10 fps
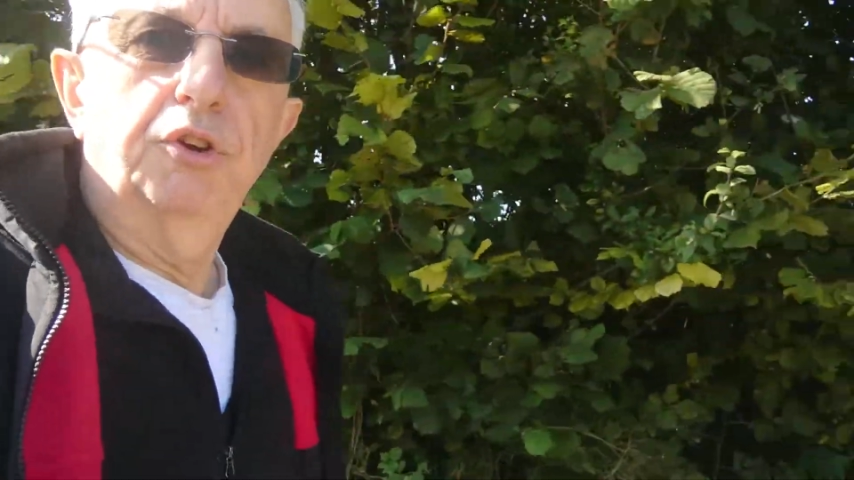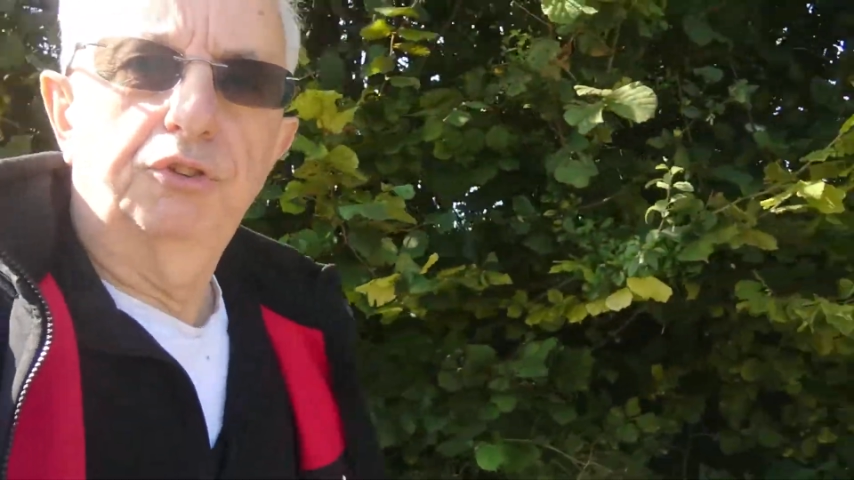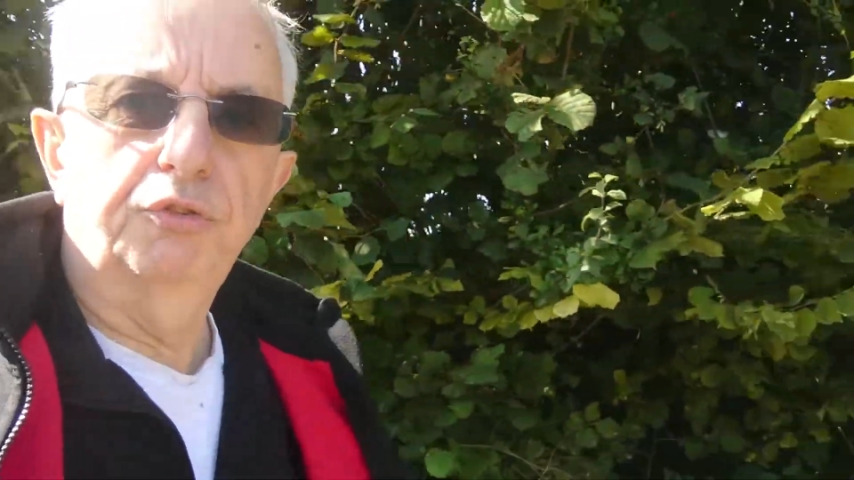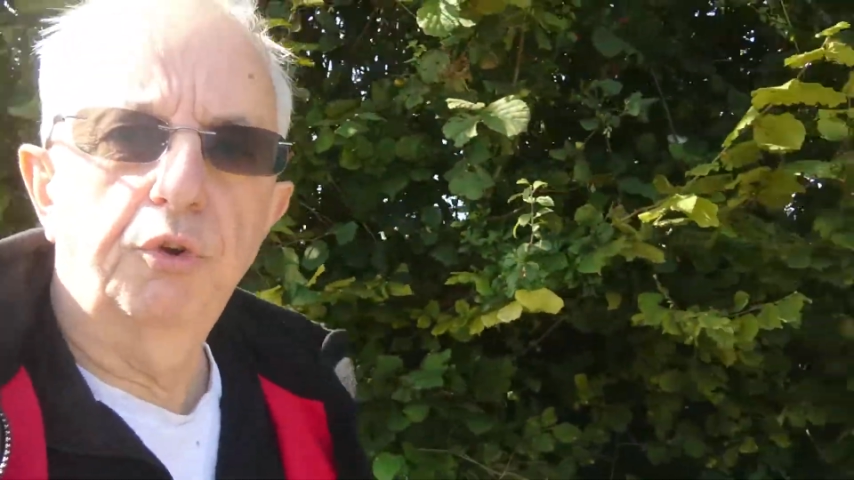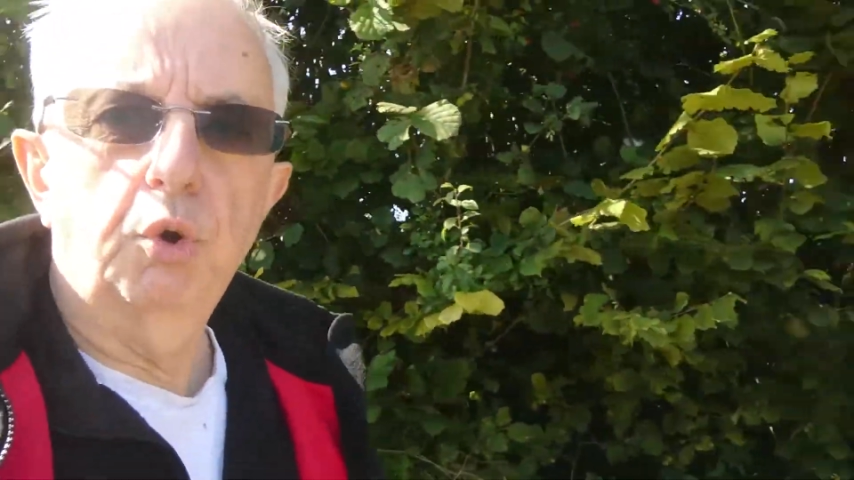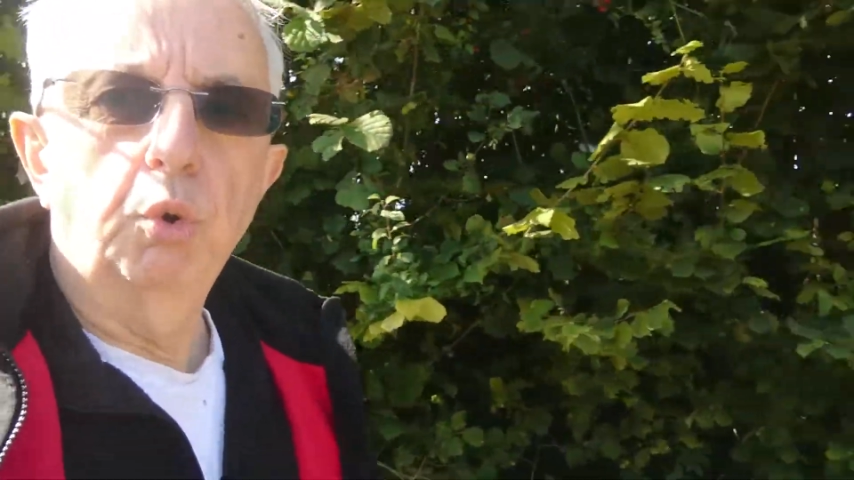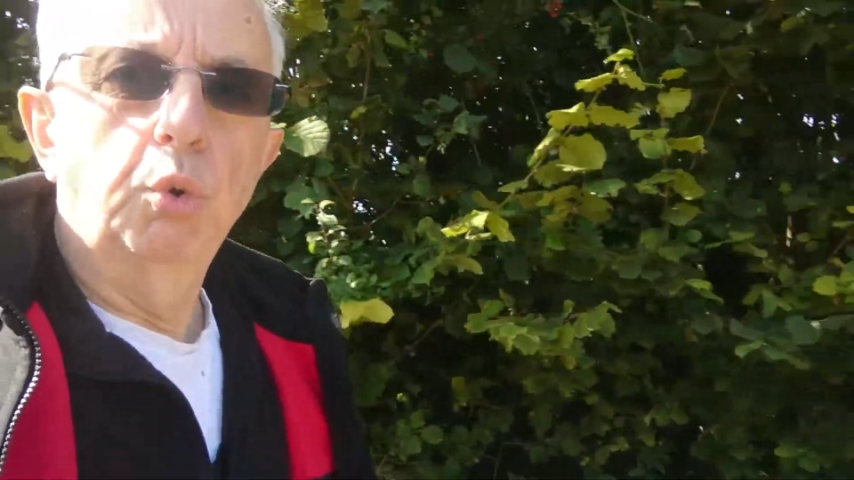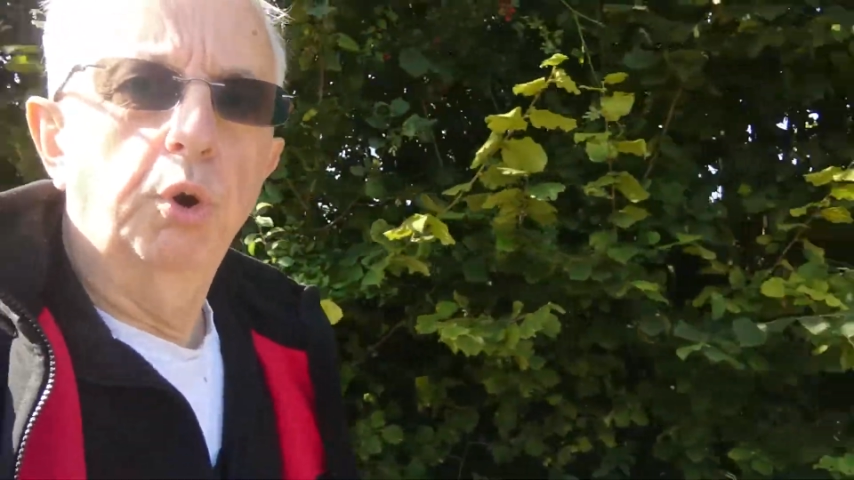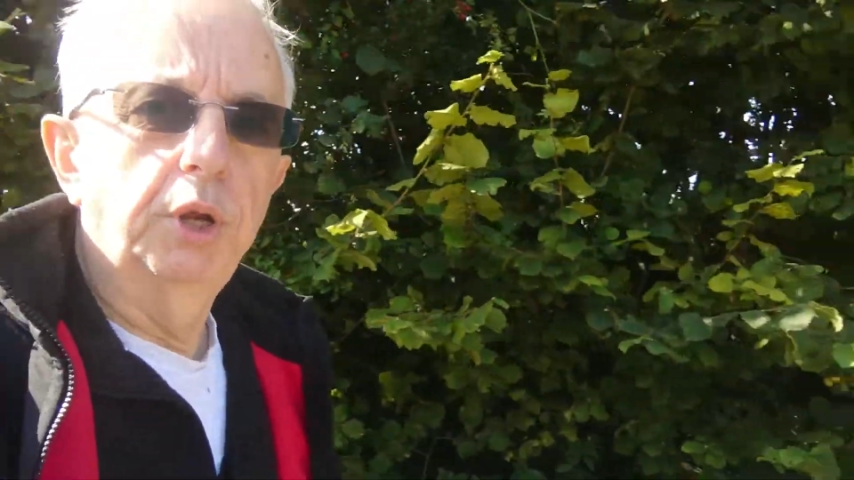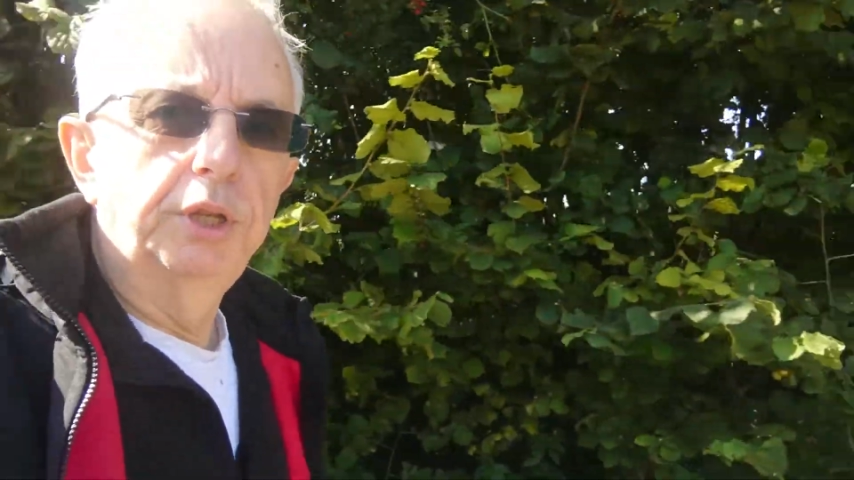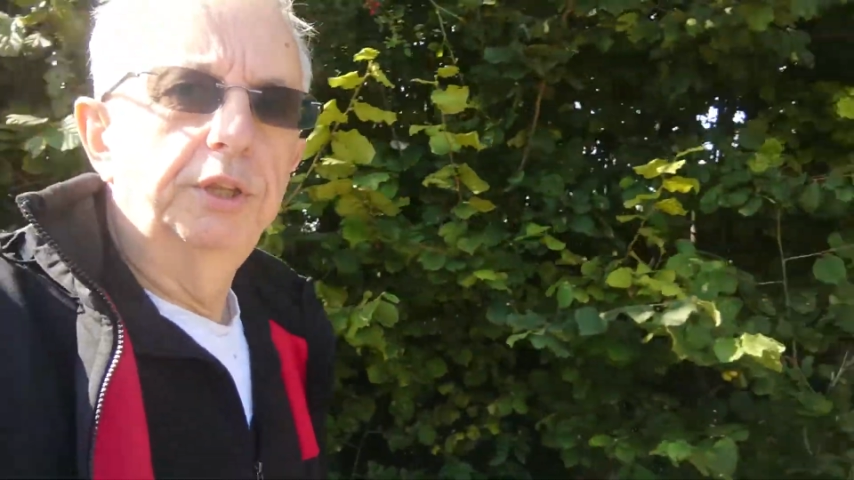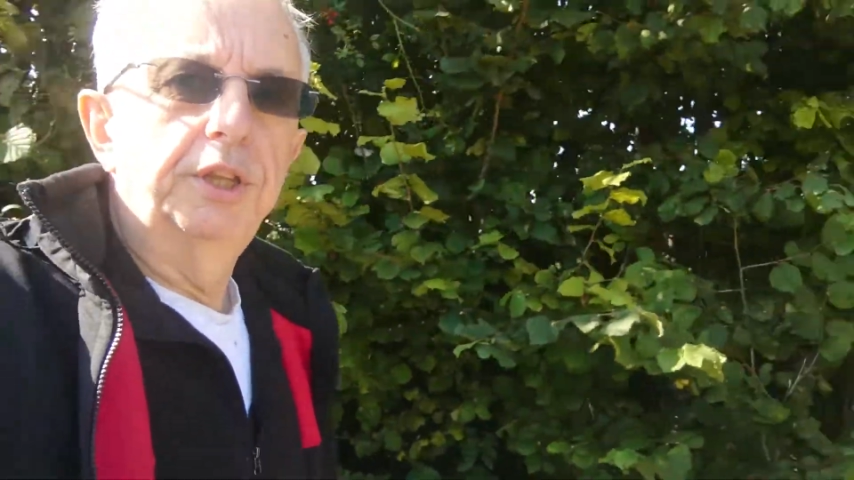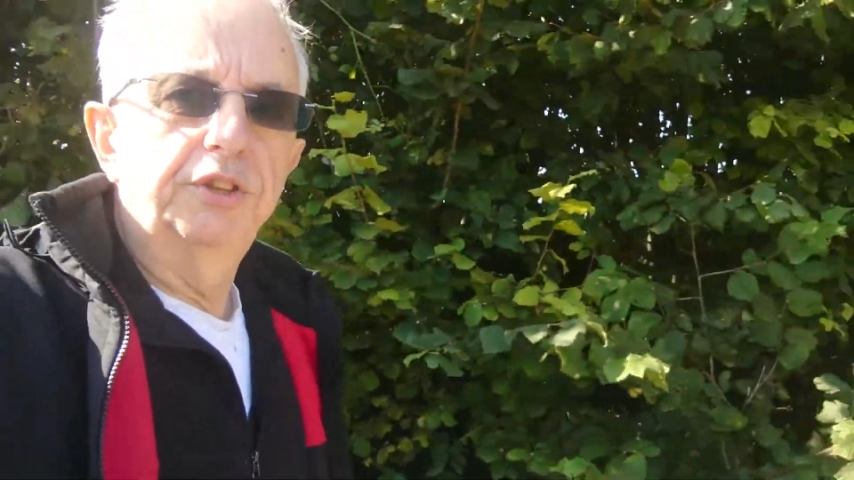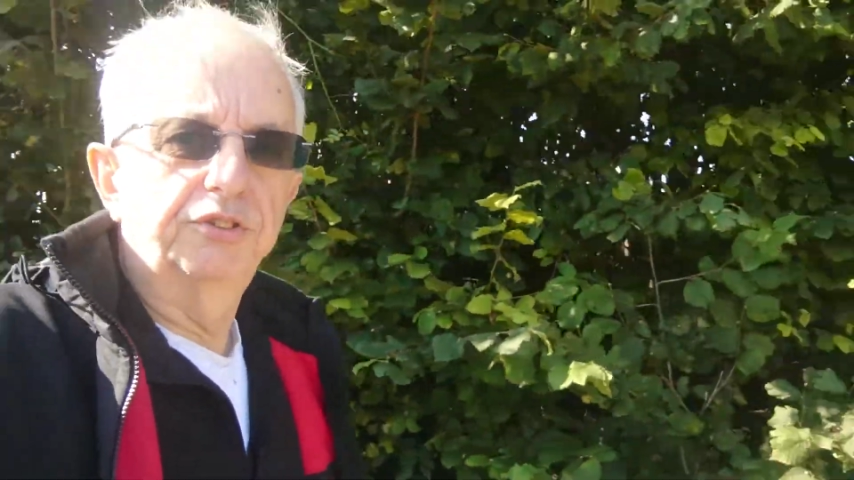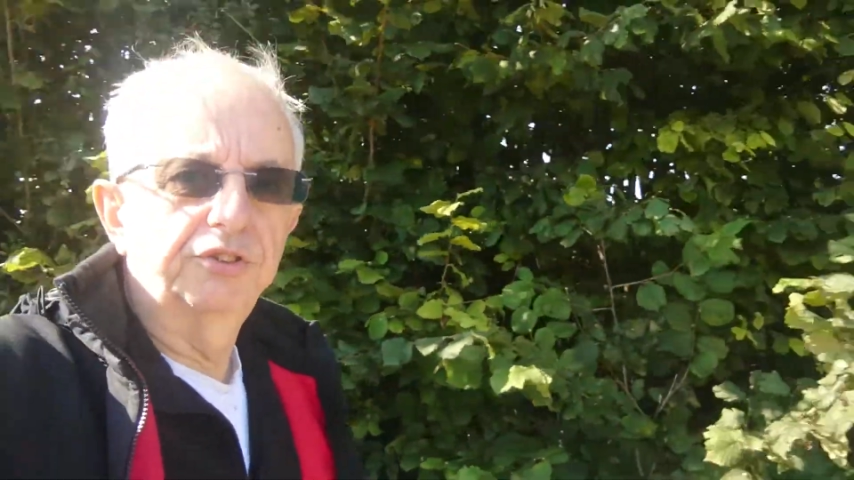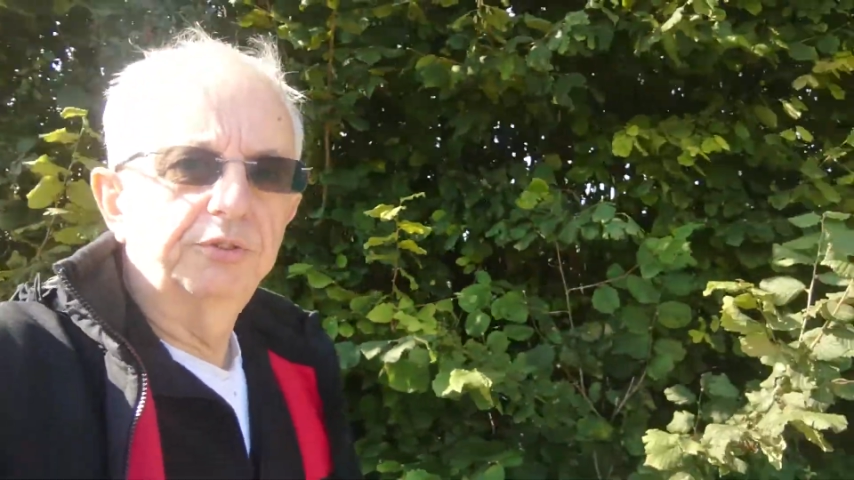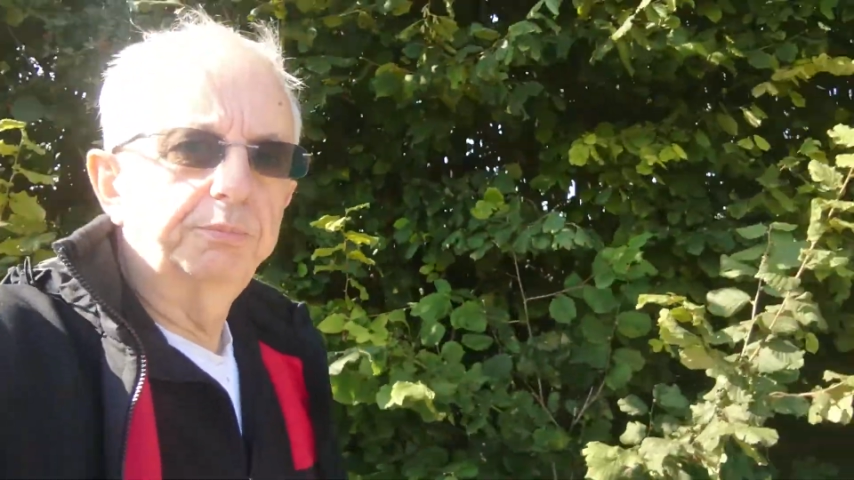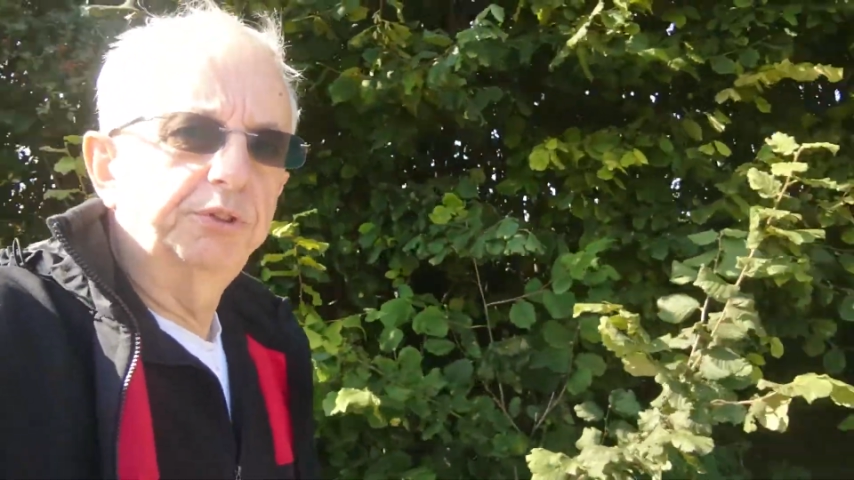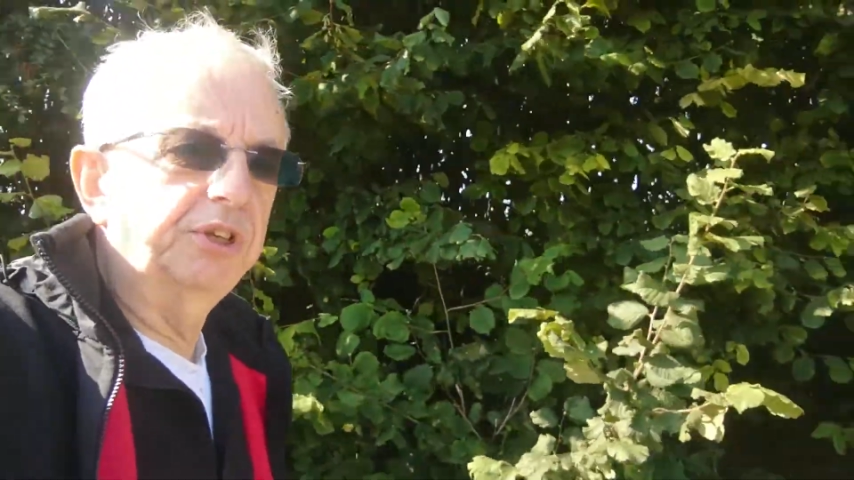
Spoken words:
first of all in this